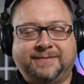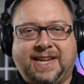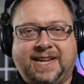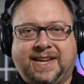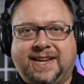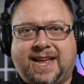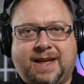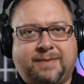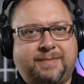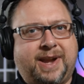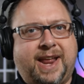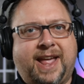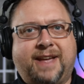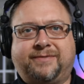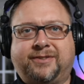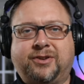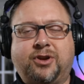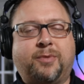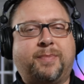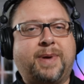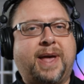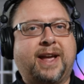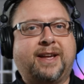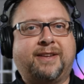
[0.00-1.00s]
I'm going to have to
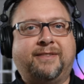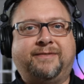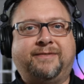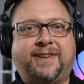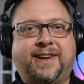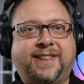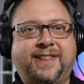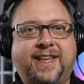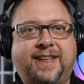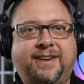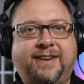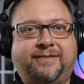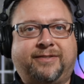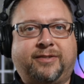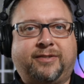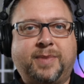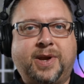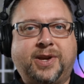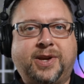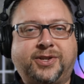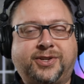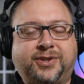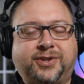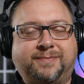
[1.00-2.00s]
go back and find that
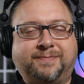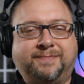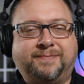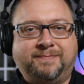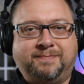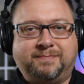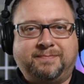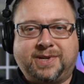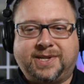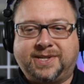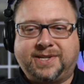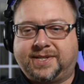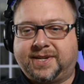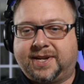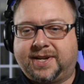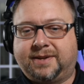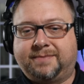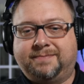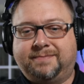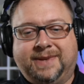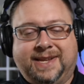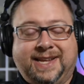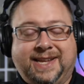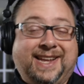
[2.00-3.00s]
information. But
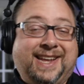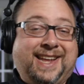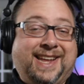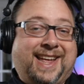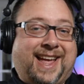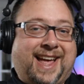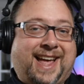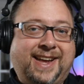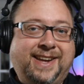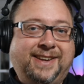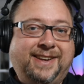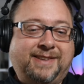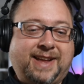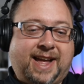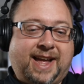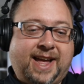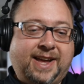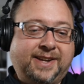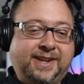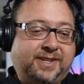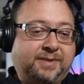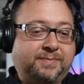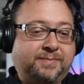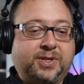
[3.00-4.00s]

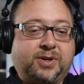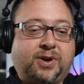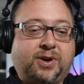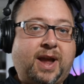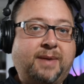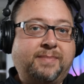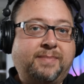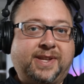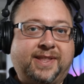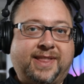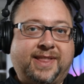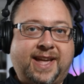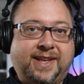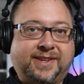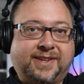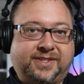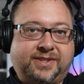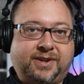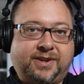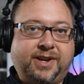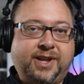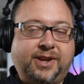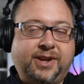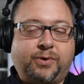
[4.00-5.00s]
I subscribe to that
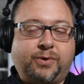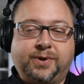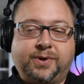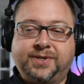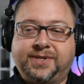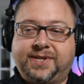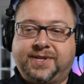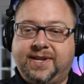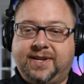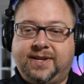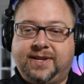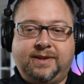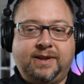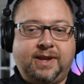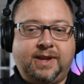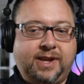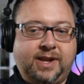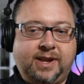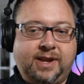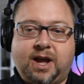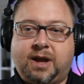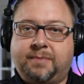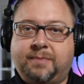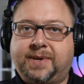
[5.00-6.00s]
study course. He
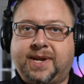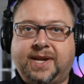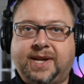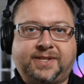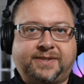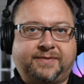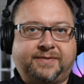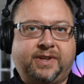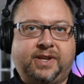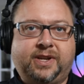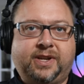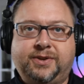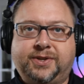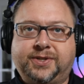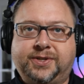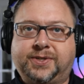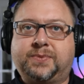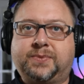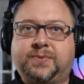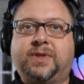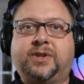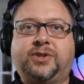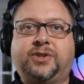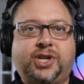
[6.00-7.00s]
updates
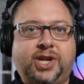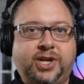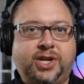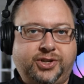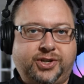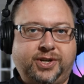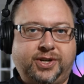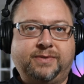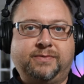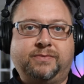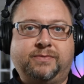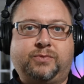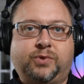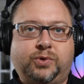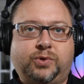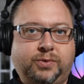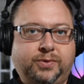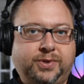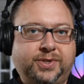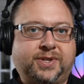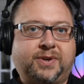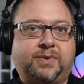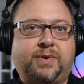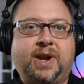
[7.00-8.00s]
videos with the changing
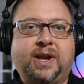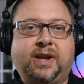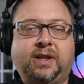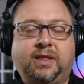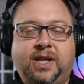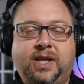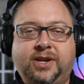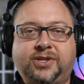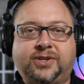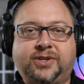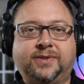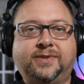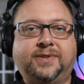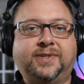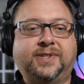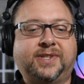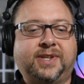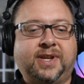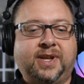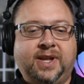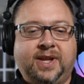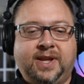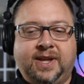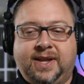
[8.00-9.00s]
rules and
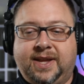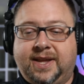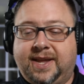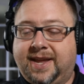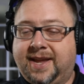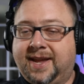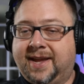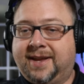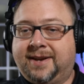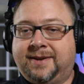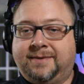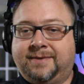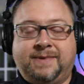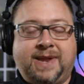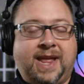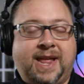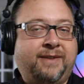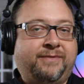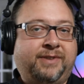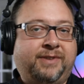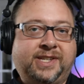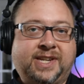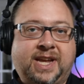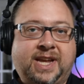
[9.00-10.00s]
regulations. And
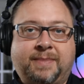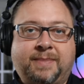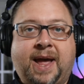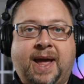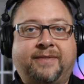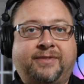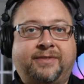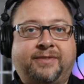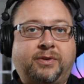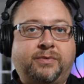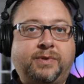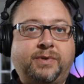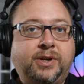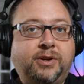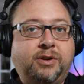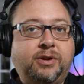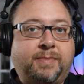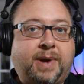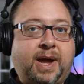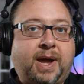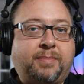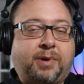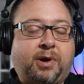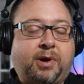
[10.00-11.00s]
every time I have to
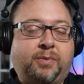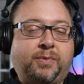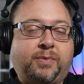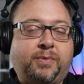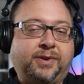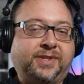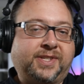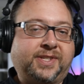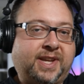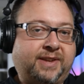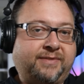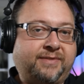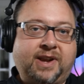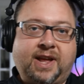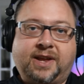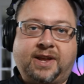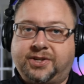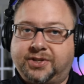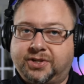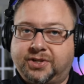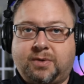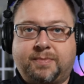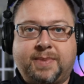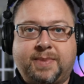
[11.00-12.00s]
renew my Part 107, I
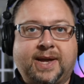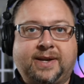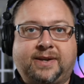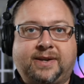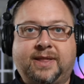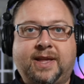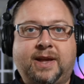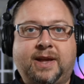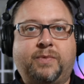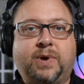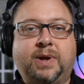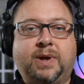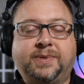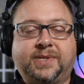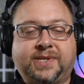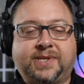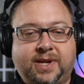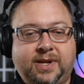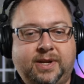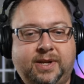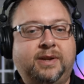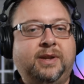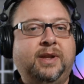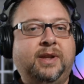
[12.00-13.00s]
just go back to that
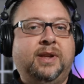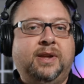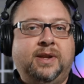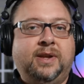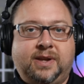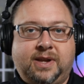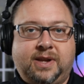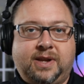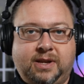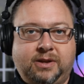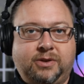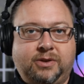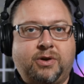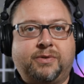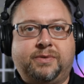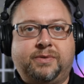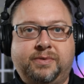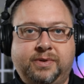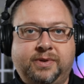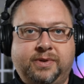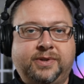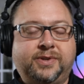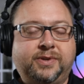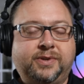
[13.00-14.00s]
website and go
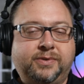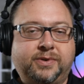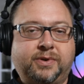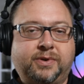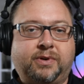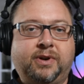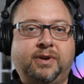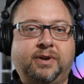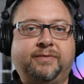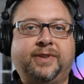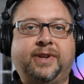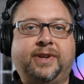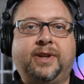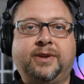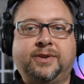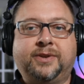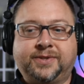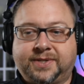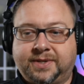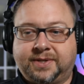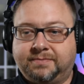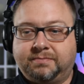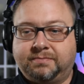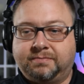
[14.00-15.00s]
through the tutorial
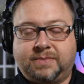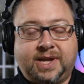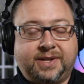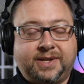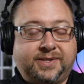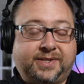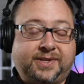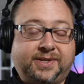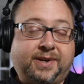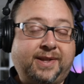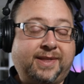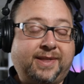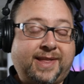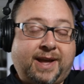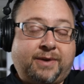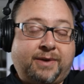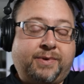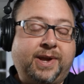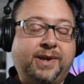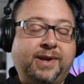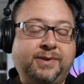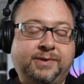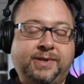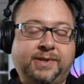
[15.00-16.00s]
videos and study that
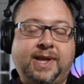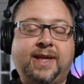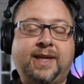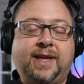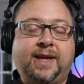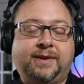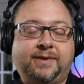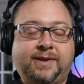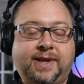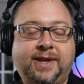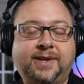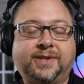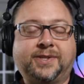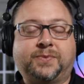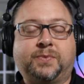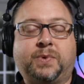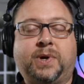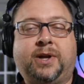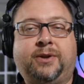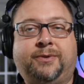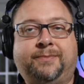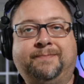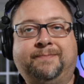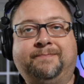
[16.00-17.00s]
way as
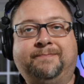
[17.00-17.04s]
well.